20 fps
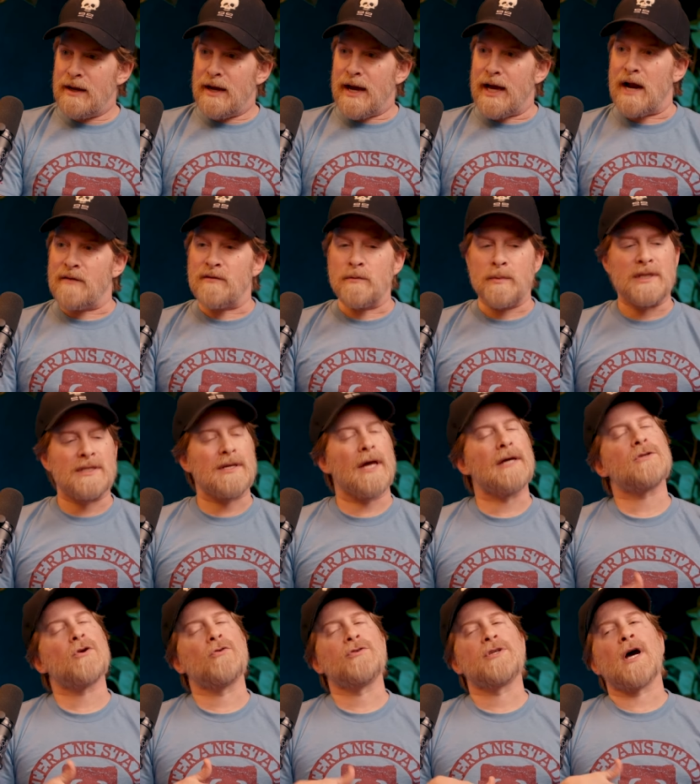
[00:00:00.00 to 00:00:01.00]
and everybody's
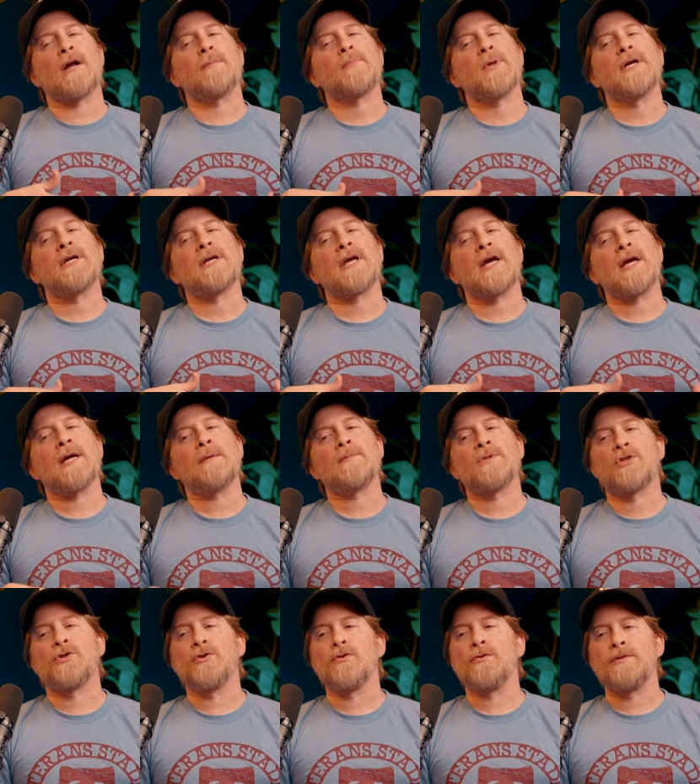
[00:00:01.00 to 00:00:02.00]
like, yo, you gotta play
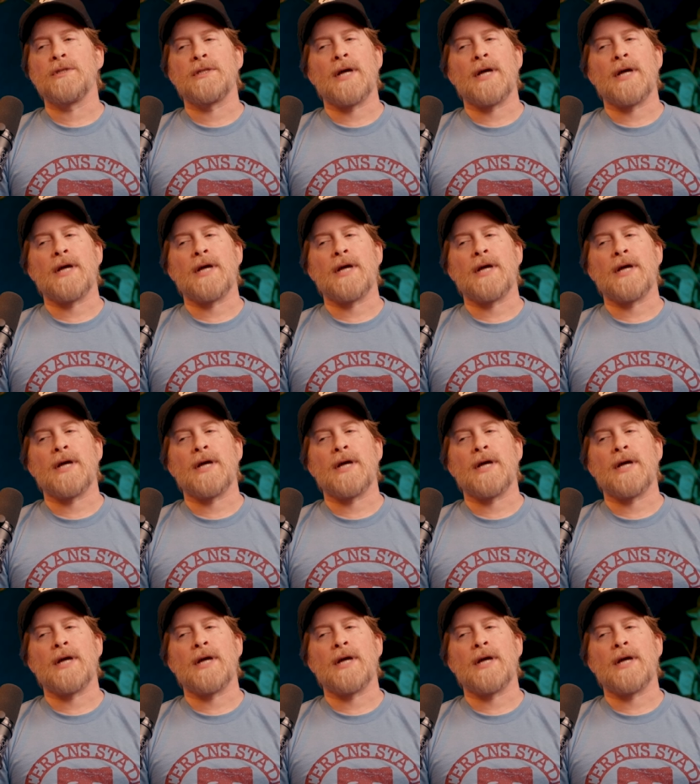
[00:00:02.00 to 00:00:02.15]
games, dude.